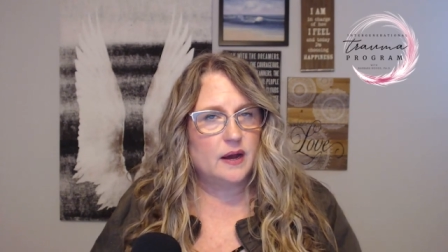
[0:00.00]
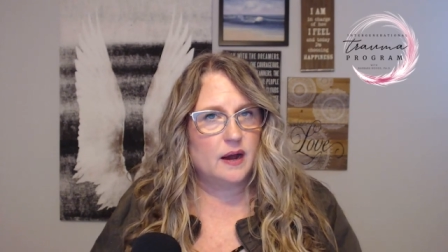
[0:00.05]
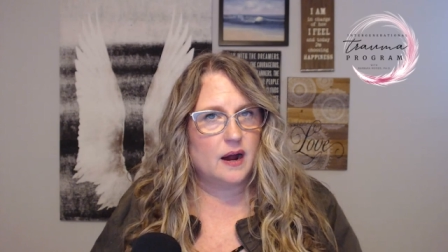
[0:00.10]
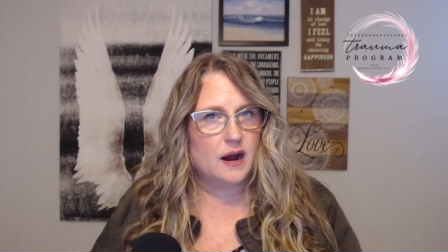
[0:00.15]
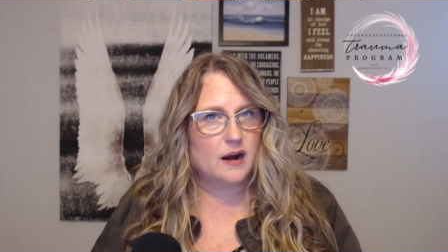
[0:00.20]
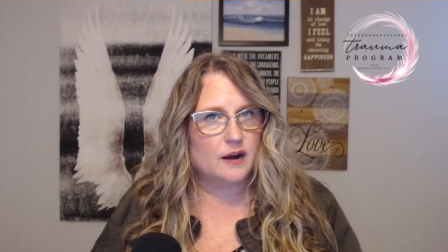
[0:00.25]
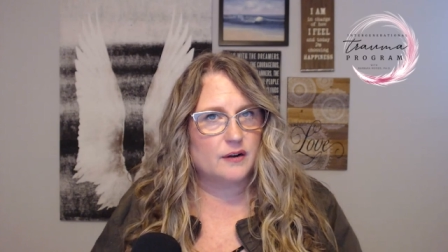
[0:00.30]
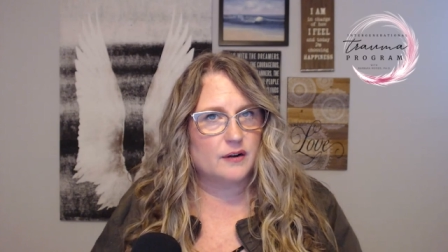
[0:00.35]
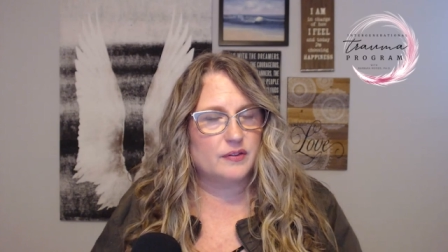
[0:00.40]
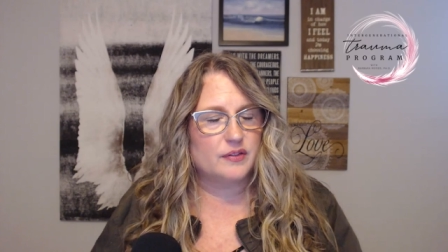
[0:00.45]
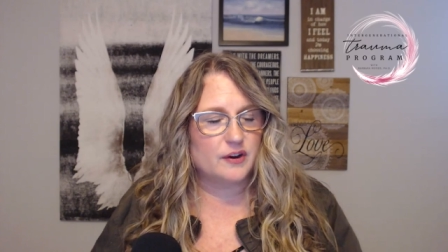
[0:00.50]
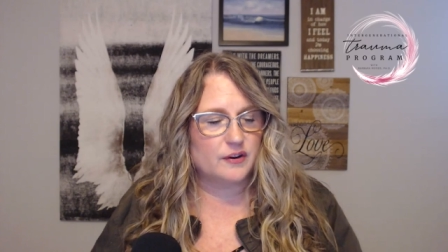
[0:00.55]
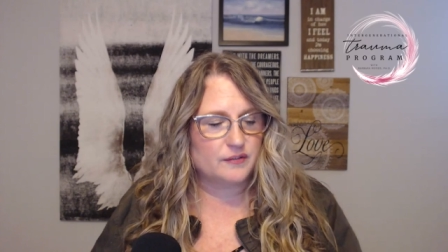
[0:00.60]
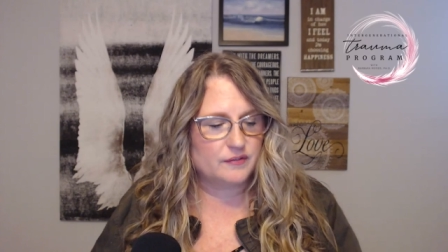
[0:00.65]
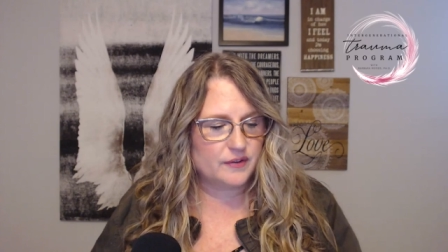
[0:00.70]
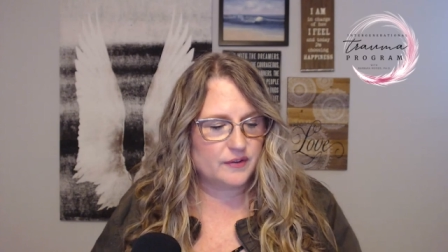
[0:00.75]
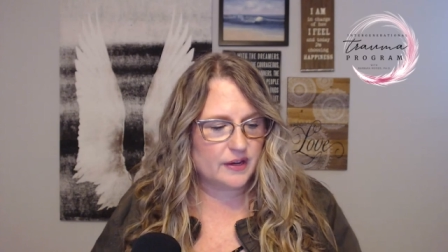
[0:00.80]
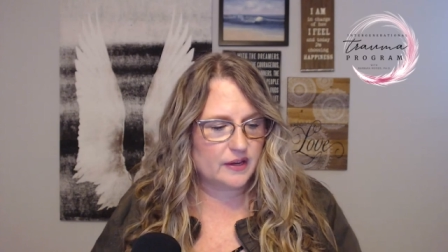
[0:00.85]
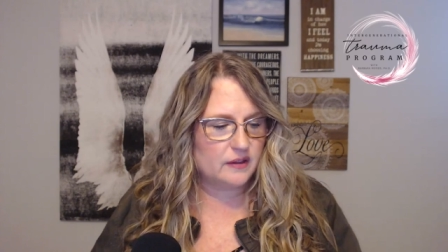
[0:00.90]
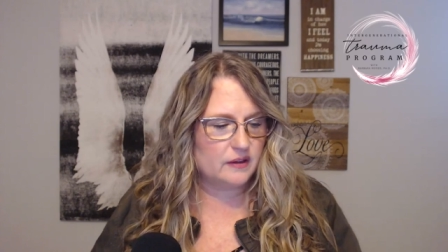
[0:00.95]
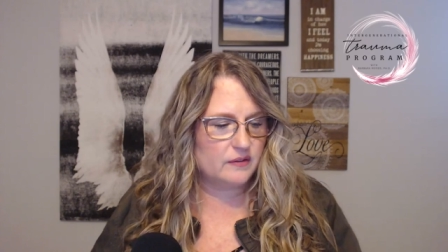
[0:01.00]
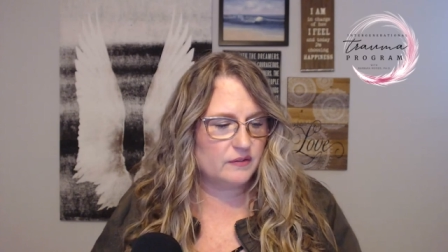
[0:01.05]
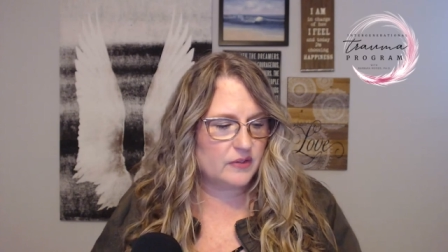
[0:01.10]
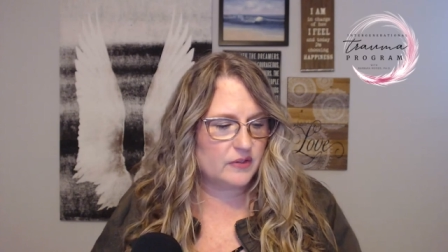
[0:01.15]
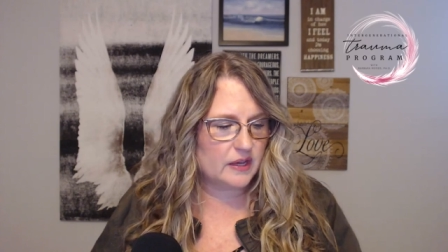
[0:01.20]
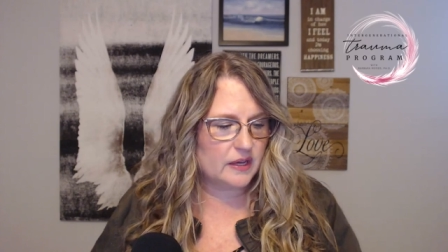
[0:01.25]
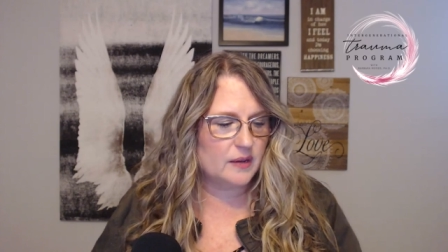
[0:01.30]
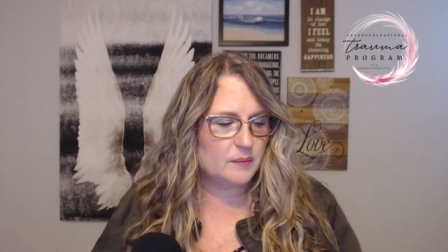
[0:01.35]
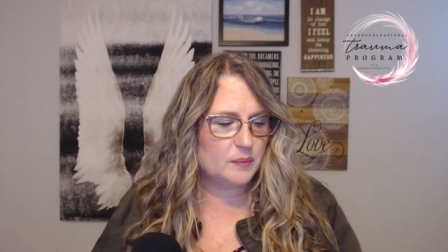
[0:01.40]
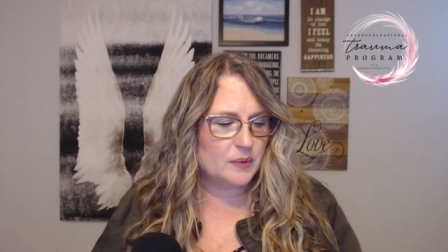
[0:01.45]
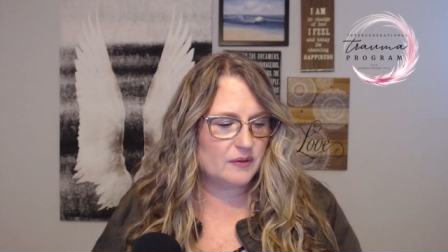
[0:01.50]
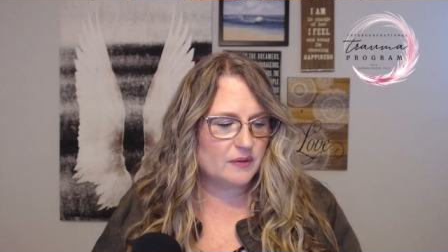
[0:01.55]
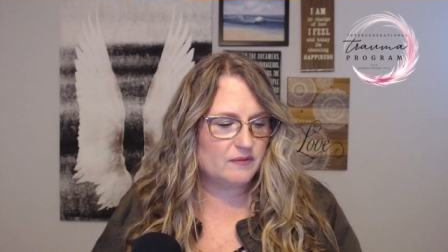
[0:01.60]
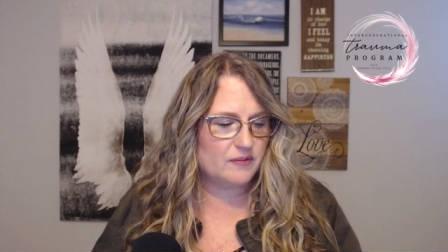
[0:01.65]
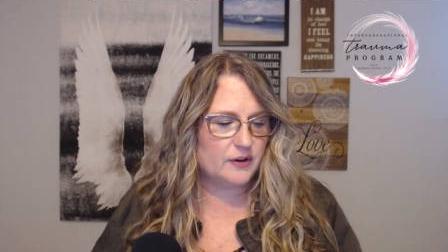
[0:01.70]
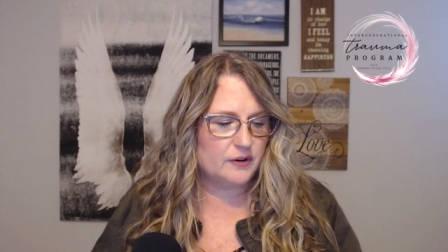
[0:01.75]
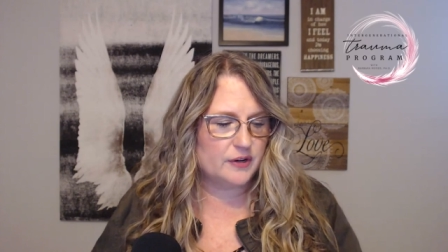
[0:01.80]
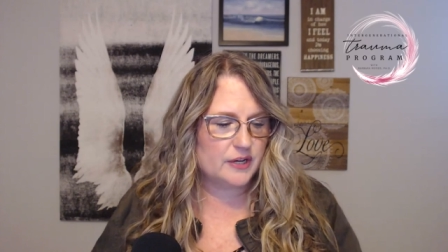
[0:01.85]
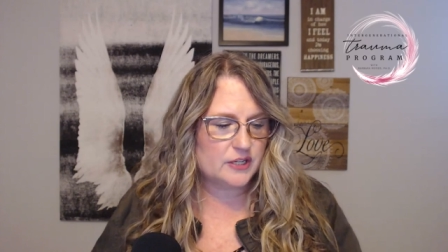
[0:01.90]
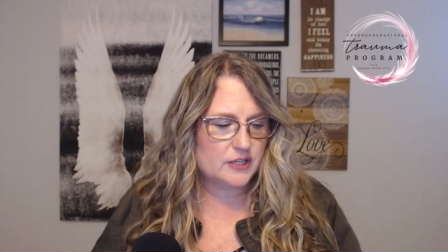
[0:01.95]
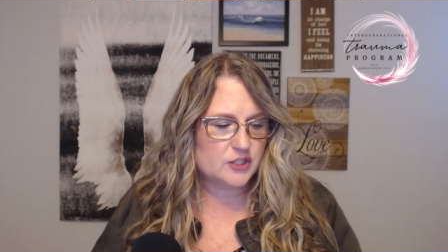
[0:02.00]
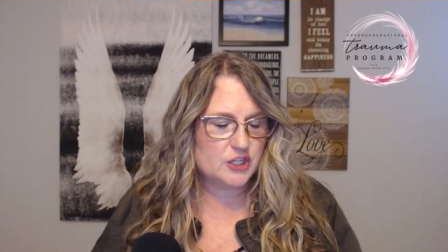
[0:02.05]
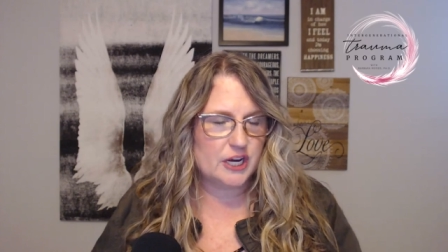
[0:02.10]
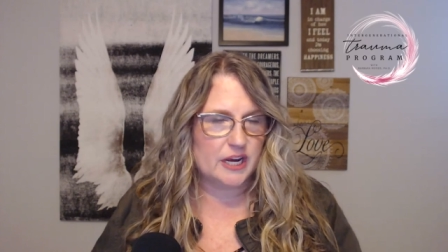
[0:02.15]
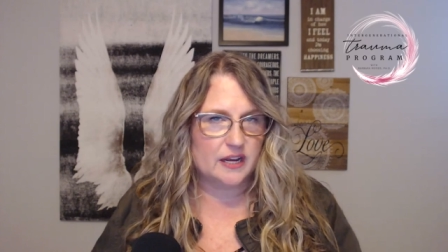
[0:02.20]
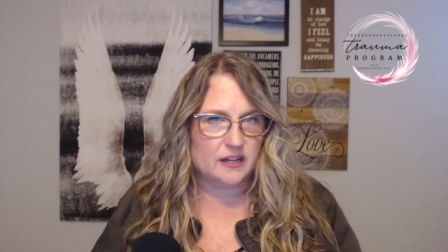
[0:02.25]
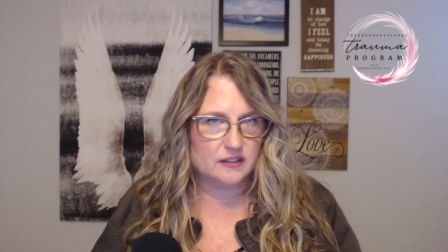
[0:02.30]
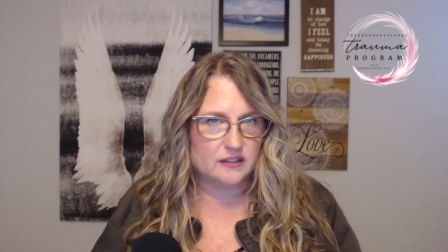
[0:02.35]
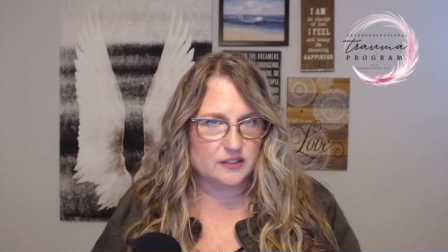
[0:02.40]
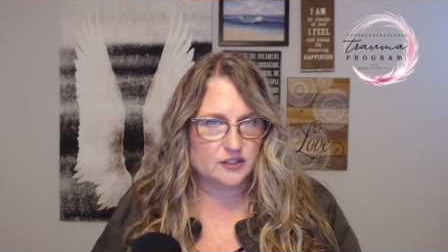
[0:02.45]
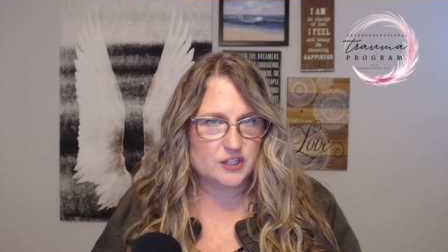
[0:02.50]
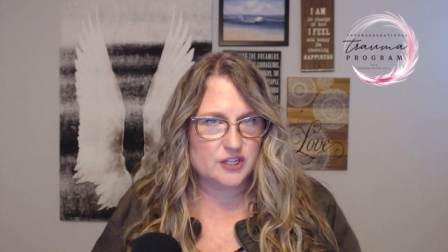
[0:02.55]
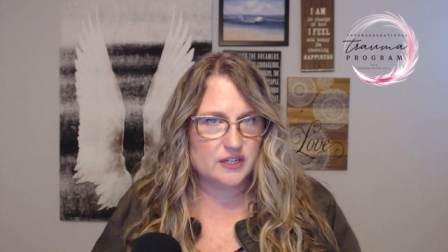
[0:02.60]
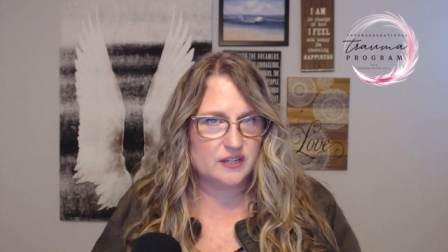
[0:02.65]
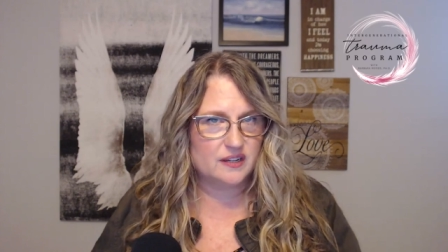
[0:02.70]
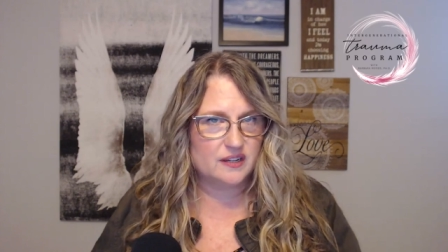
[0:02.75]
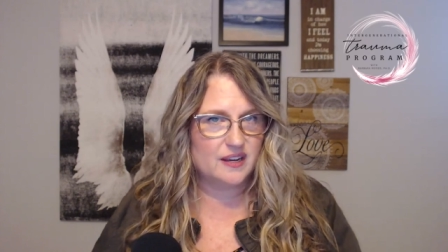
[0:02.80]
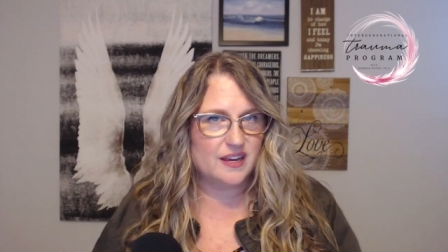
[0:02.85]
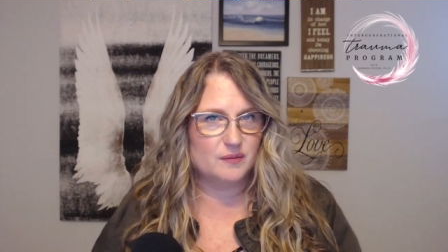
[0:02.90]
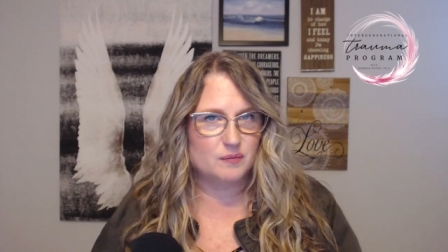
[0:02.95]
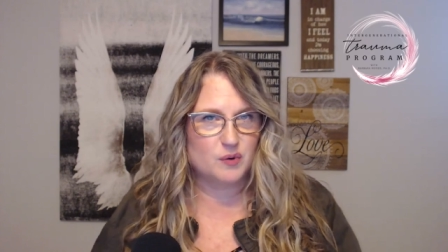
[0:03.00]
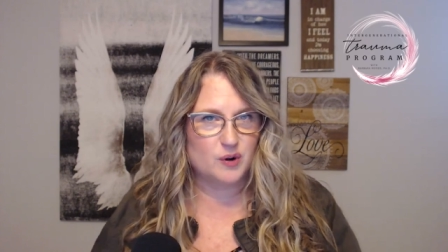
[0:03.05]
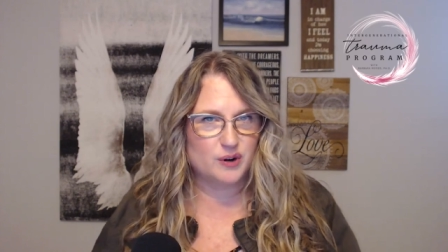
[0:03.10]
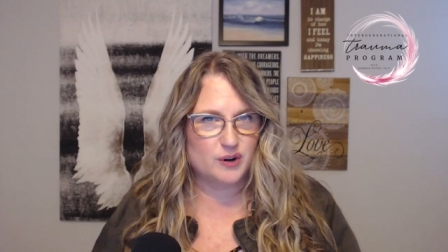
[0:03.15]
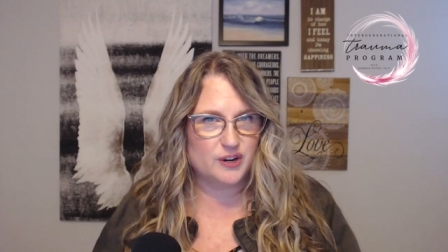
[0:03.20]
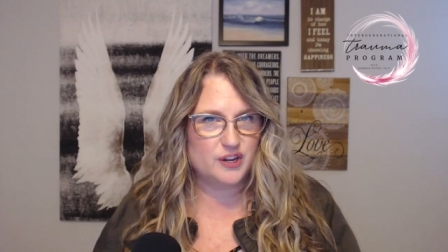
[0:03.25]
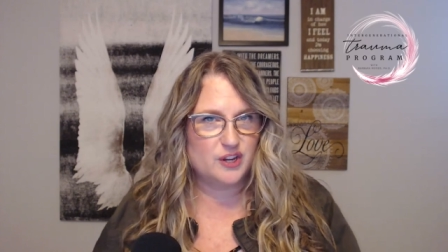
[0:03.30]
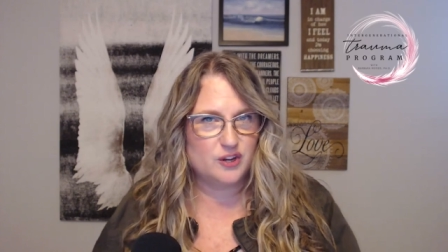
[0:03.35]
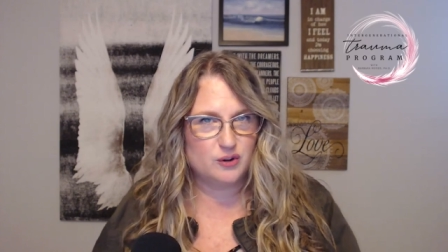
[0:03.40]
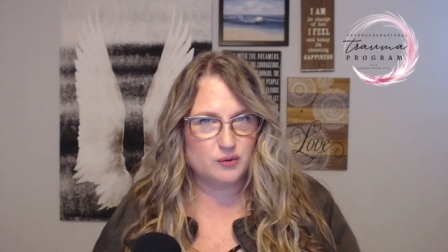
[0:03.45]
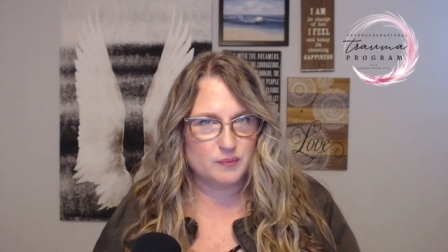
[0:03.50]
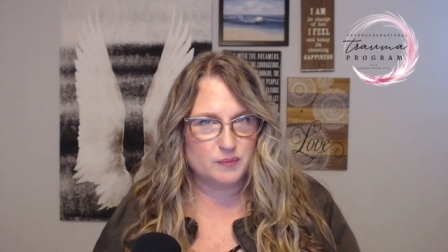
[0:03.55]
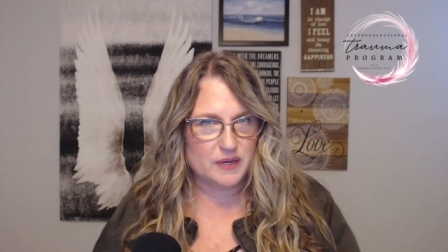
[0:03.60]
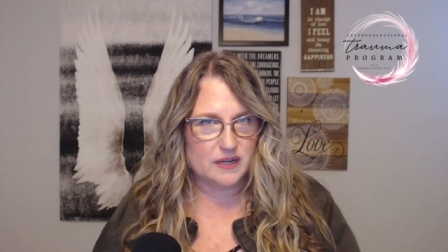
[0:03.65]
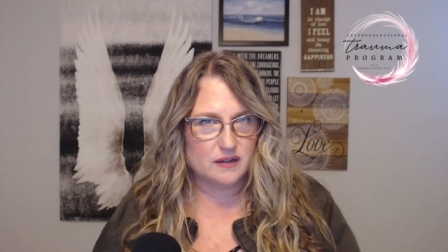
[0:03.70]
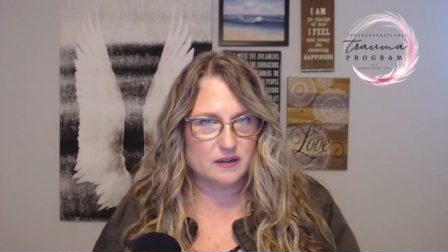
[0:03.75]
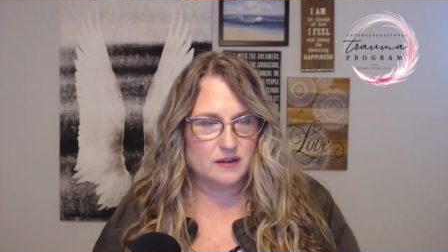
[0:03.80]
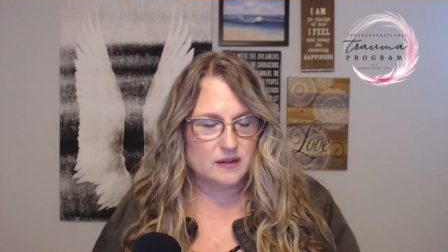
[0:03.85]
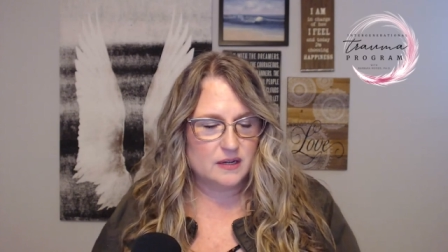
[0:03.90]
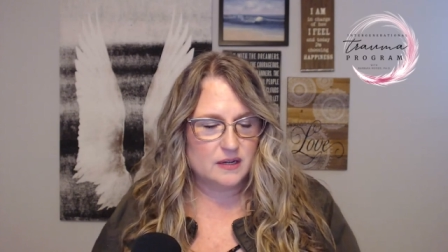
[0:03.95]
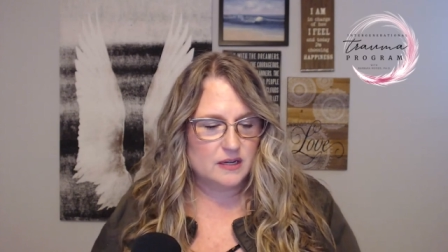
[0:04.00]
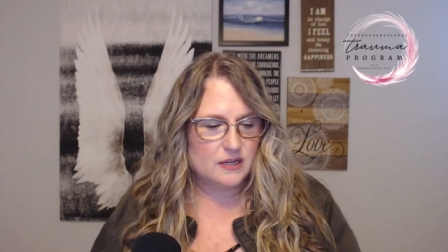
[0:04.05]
they can be very challenging, and we're human.